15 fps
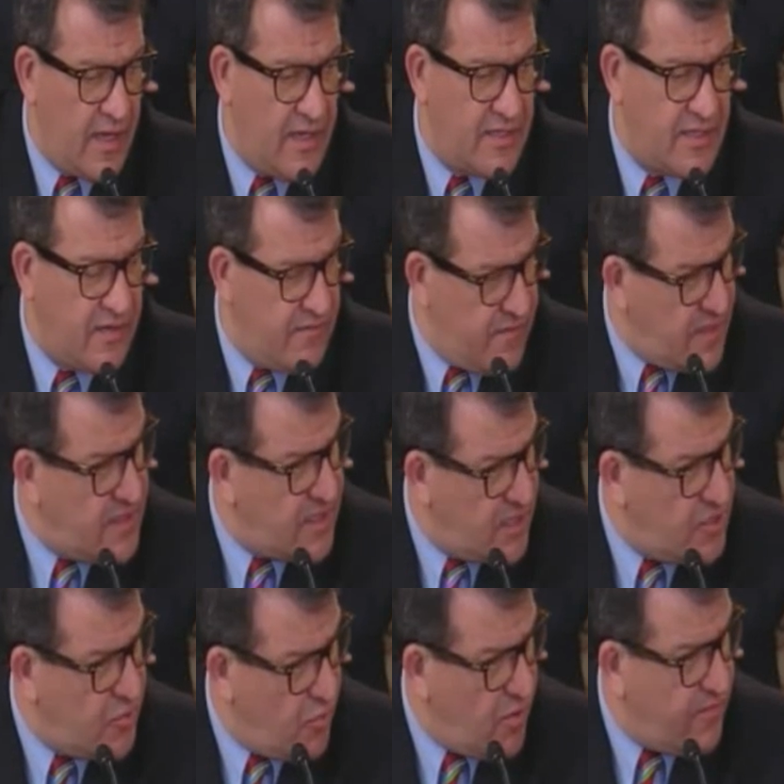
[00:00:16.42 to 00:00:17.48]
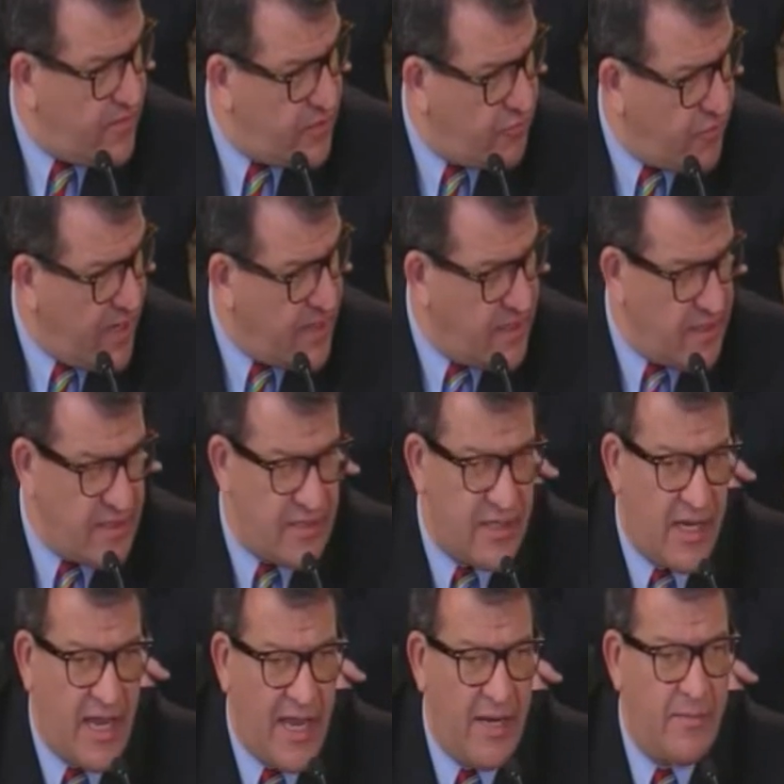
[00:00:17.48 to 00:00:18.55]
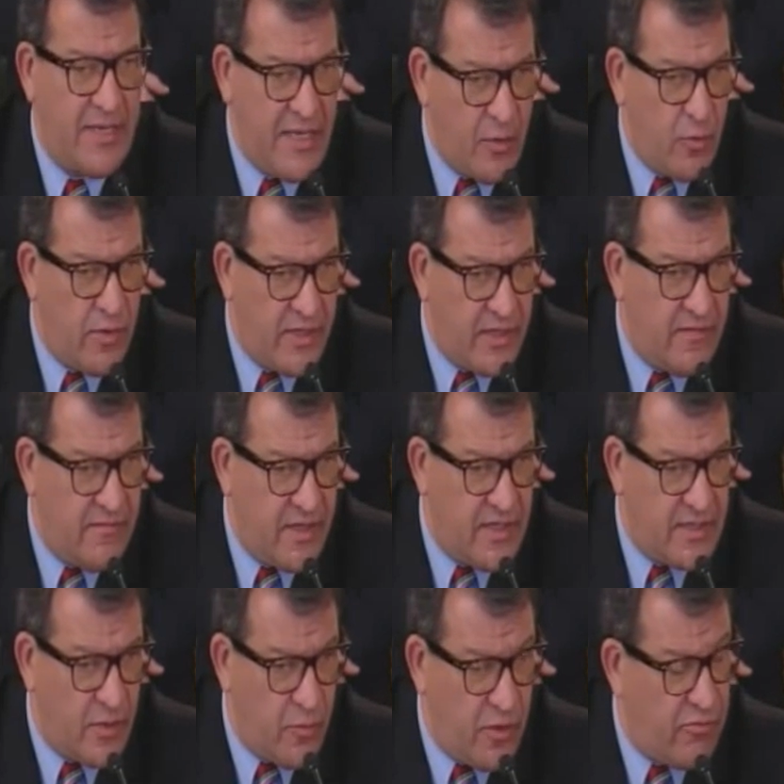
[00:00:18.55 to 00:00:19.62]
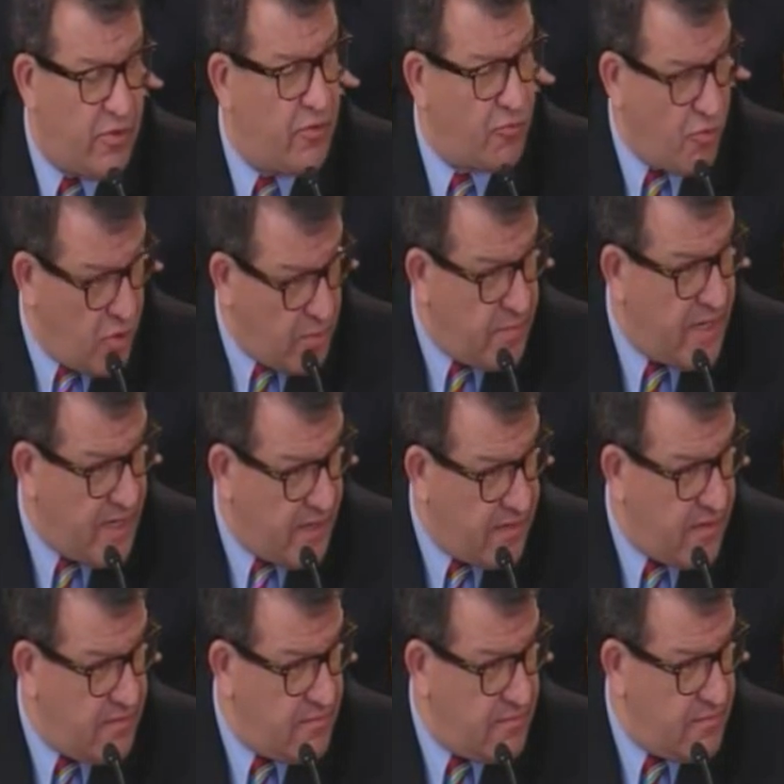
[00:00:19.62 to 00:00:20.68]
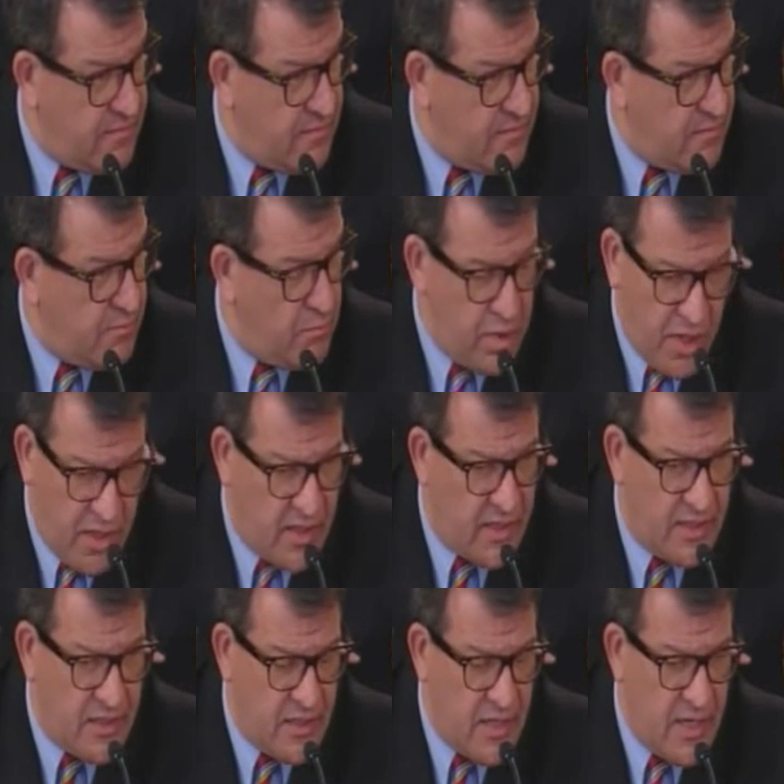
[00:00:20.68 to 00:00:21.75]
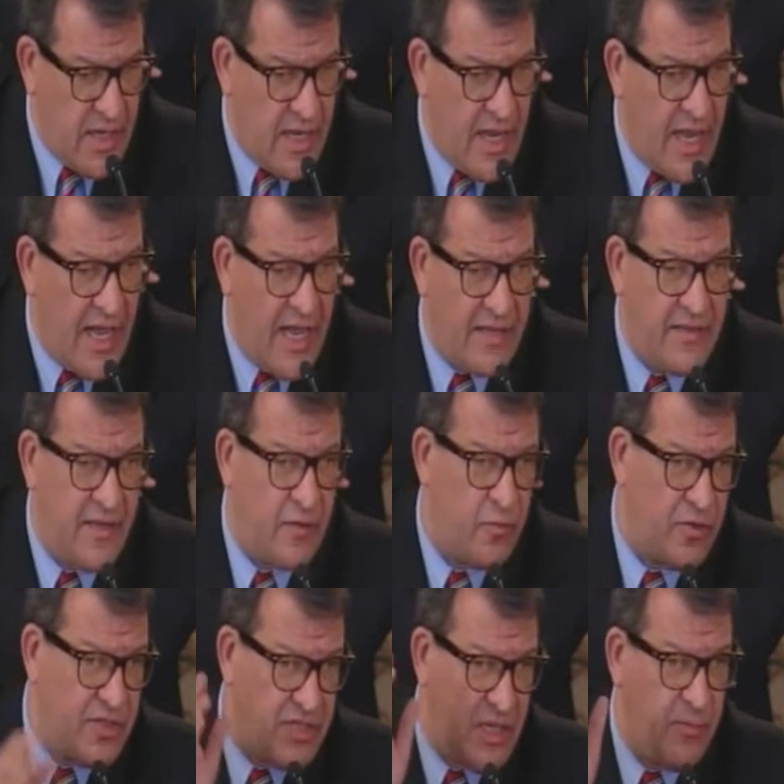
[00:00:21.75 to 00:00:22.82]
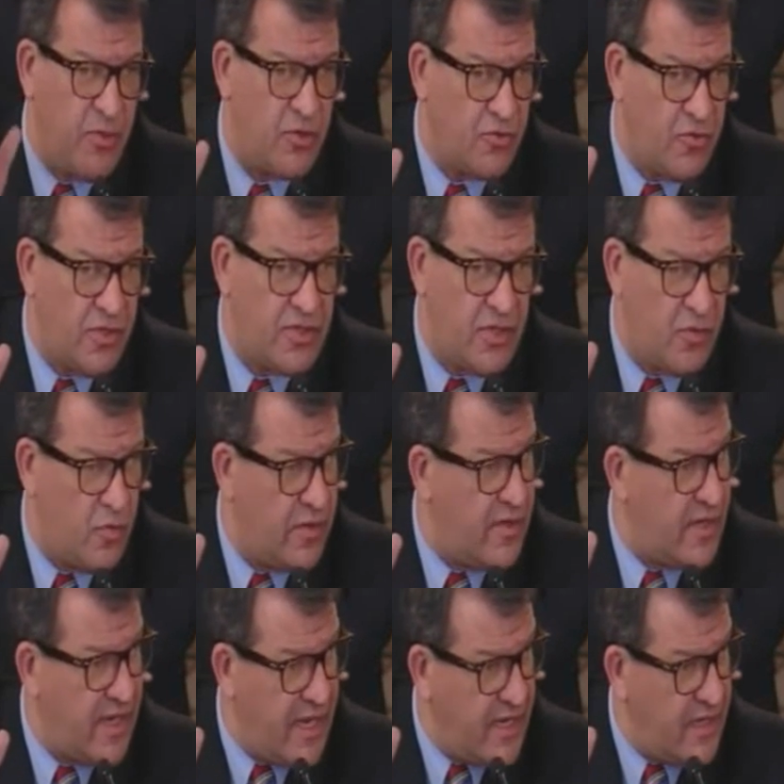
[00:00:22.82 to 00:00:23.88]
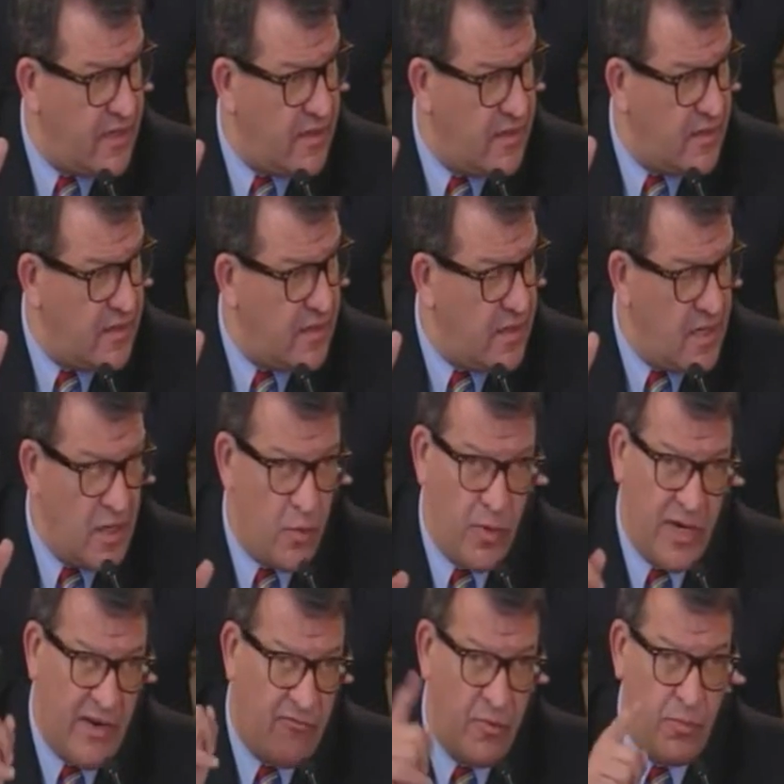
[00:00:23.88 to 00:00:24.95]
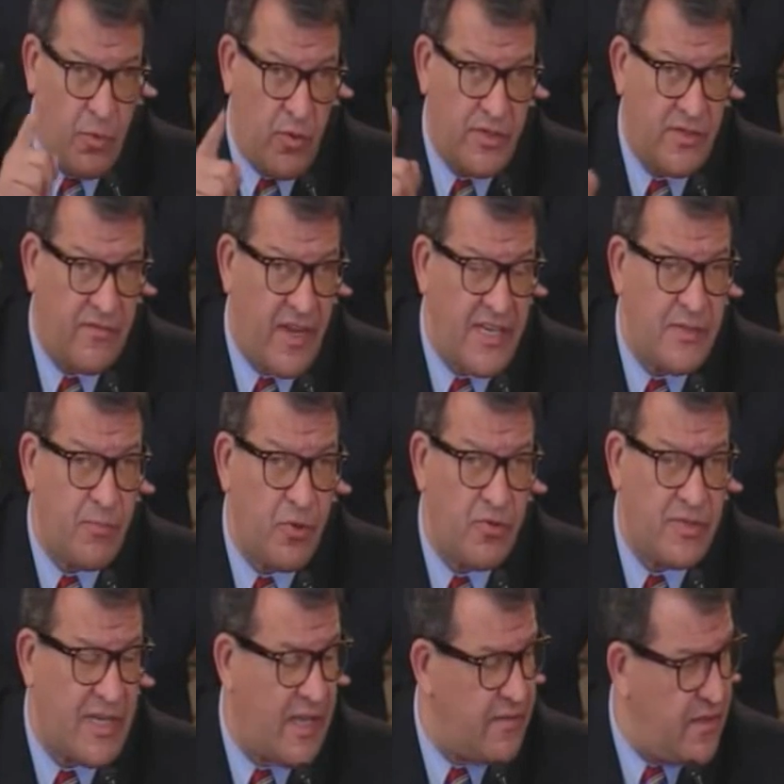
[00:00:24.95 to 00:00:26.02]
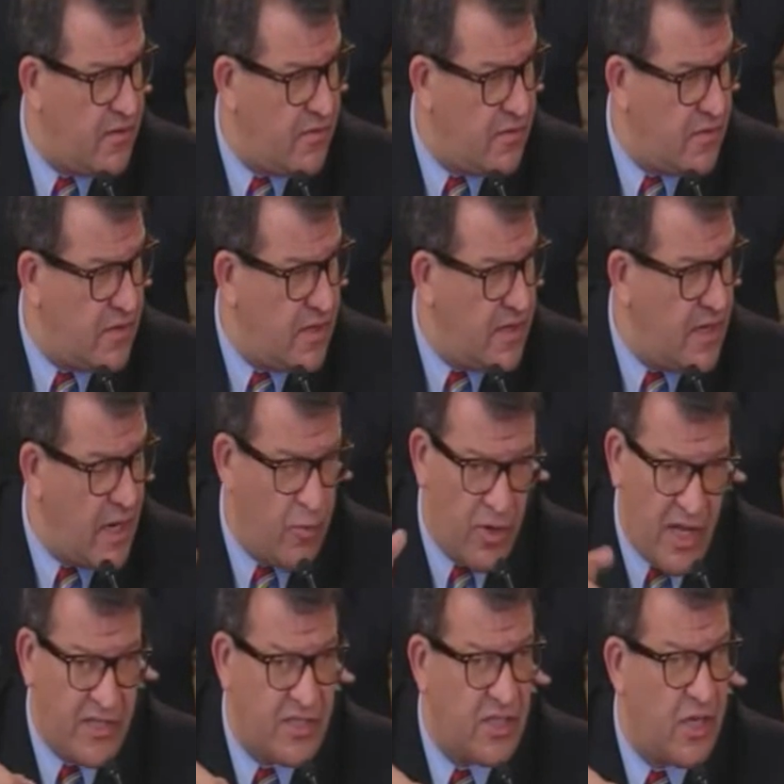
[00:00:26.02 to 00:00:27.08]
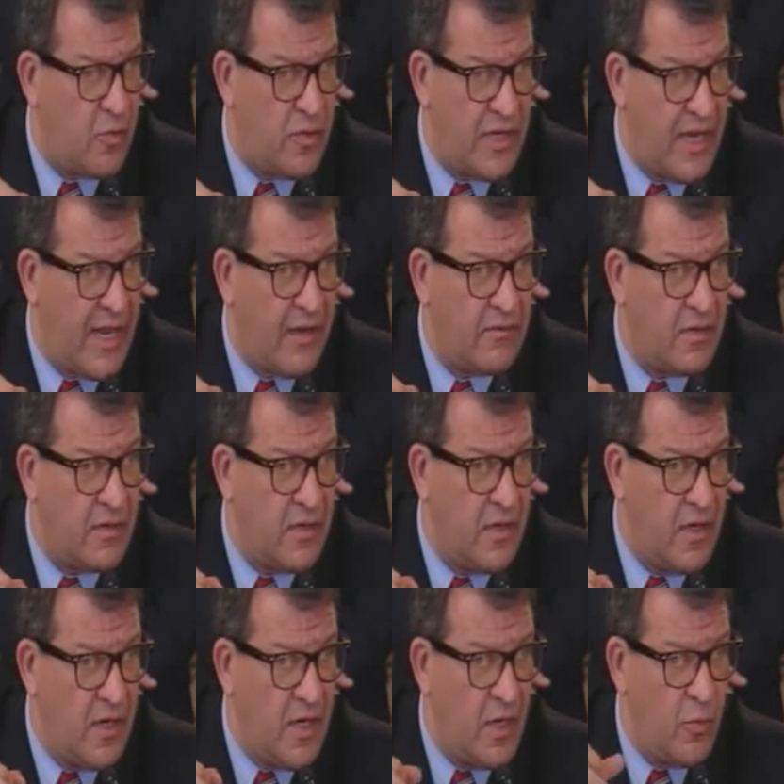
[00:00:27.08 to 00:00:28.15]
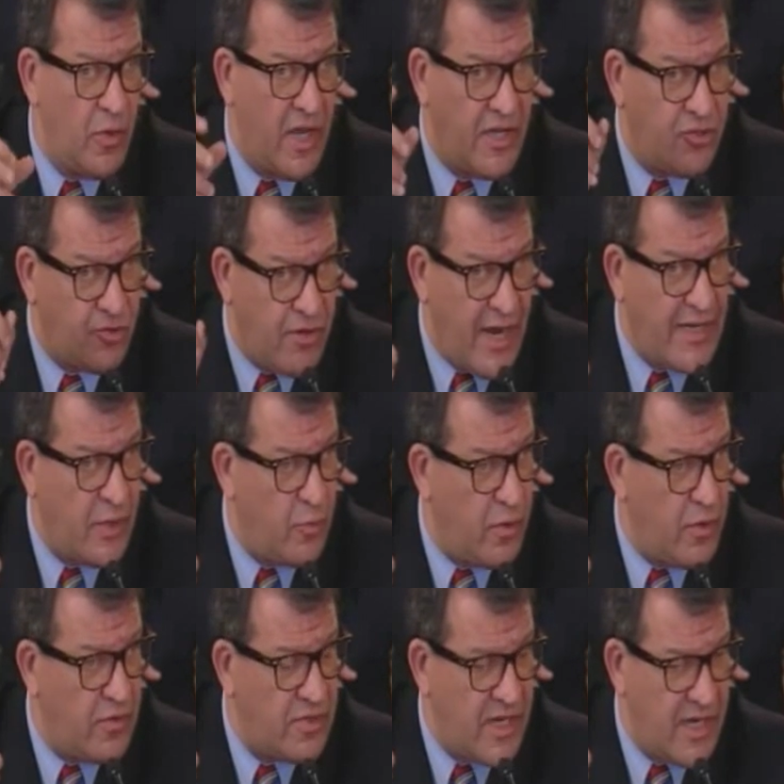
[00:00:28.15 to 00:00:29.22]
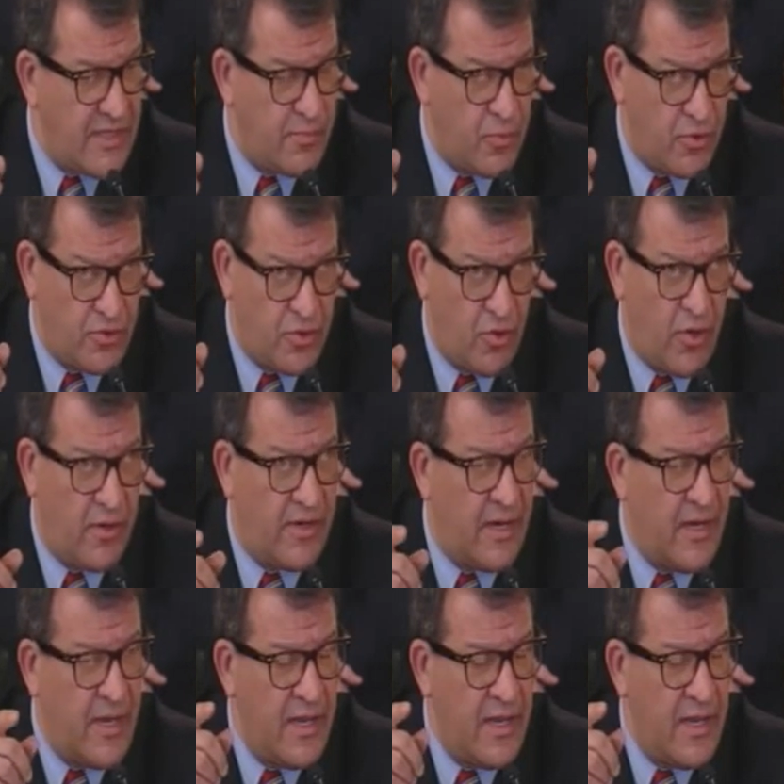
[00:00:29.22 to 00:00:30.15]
and as convinced as you are of its rightness, I am equally convinced that we are on the wrong path, bluntly. I think we're steaming across the North Atlantic. We have reports of icebergs out there, and we're not slowing down. We're not tracking where those icebergs are.